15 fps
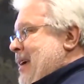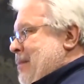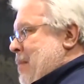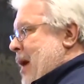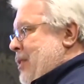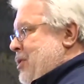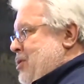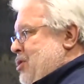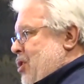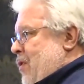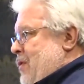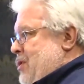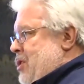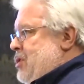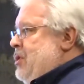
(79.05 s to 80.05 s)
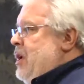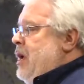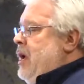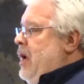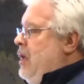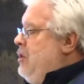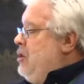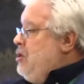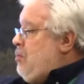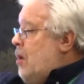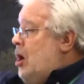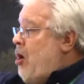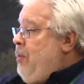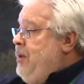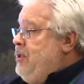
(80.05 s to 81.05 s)
about the services, the
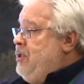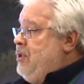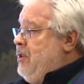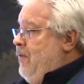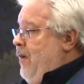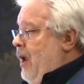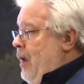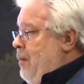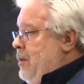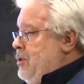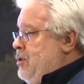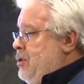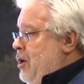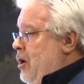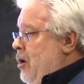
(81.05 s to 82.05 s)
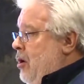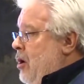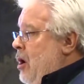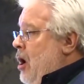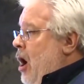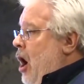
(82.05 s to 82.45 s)
Small Business Development Center